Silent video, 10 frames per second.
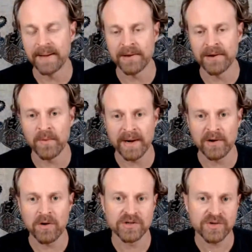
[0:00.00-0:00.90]
one
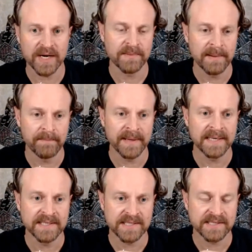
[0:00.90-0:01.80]
contrast might be
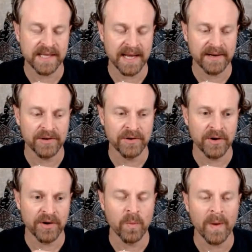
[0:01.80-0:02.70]
is that
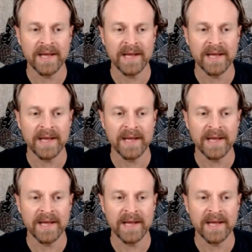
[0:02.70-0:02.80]
the way you